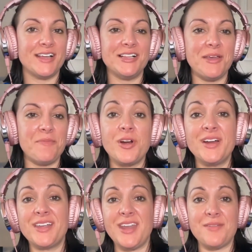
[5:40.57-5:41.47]
Clip
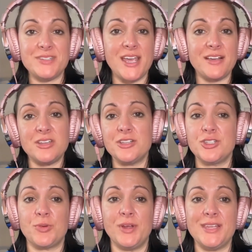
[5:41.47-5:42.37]
can have text on
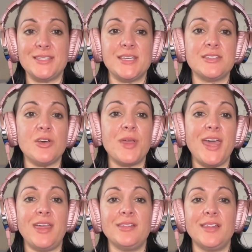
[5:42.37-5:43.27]
screen that says,
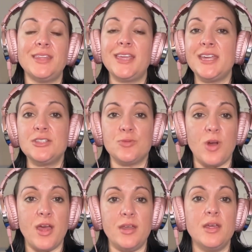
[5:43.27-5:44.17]
okay, let the kids
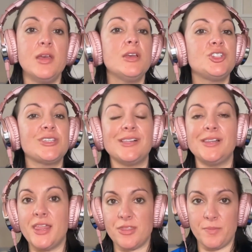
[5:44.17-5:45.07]
run, just
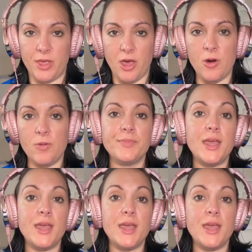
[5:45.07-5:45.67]
let them go.